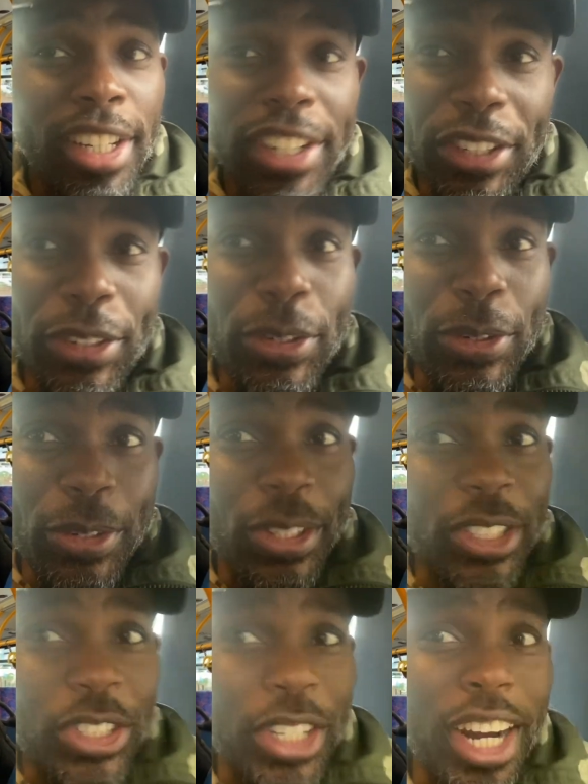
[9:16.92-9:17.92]
do
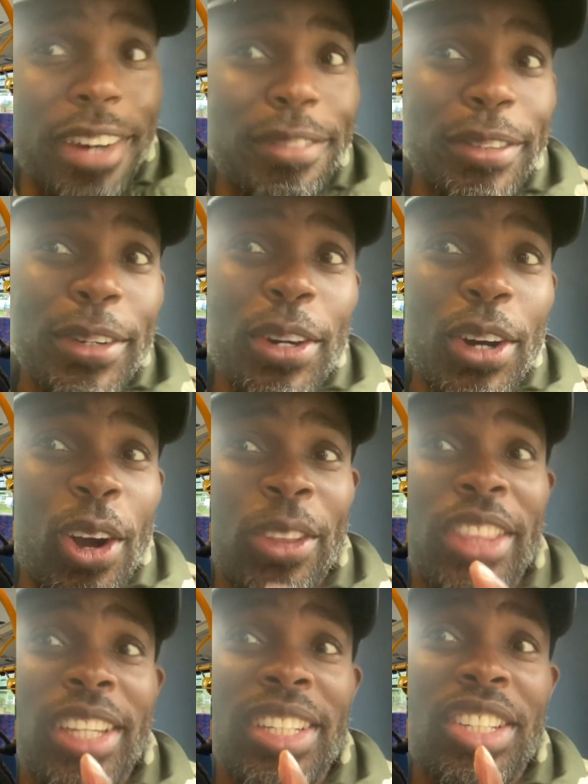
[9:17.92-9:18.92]
not travel on
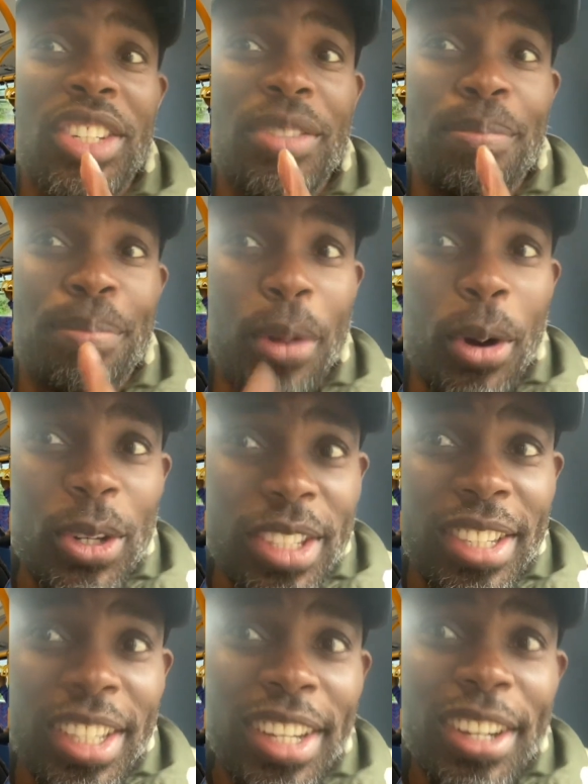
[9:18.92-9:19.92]
the
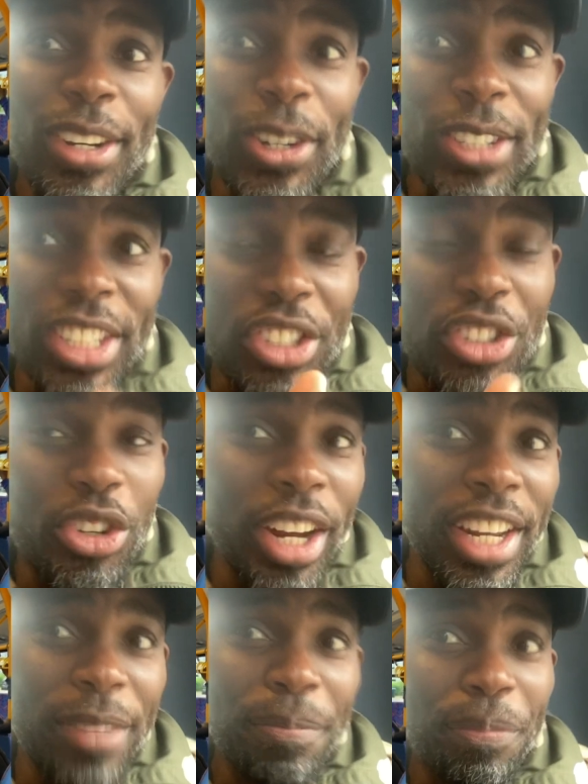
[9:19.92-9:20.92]
bus or the
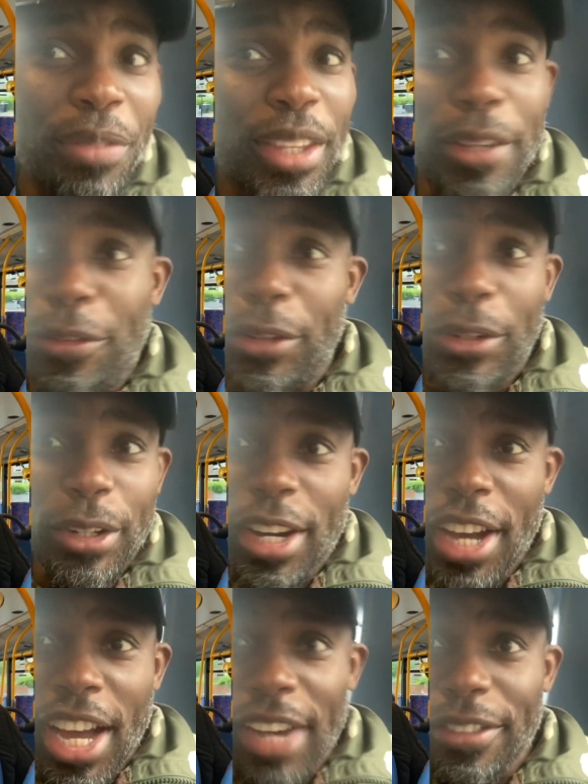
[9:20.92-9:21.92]
train if you do not
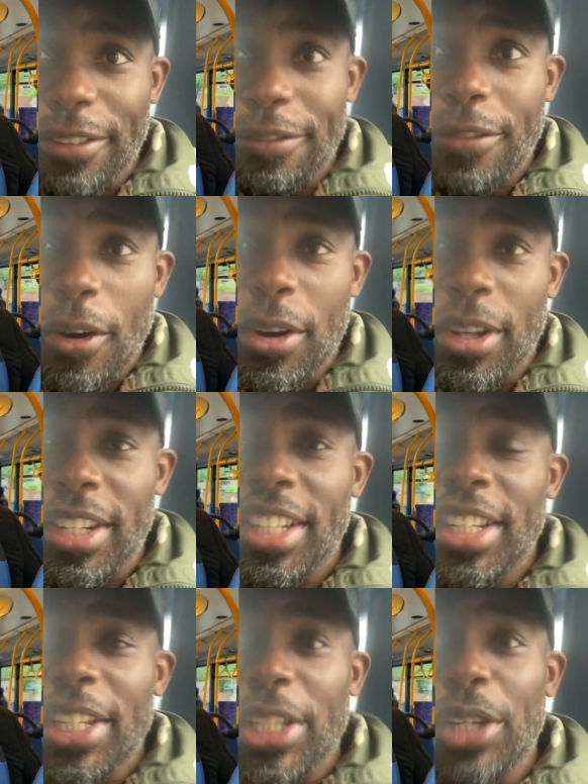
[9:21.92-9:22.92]
have the fund.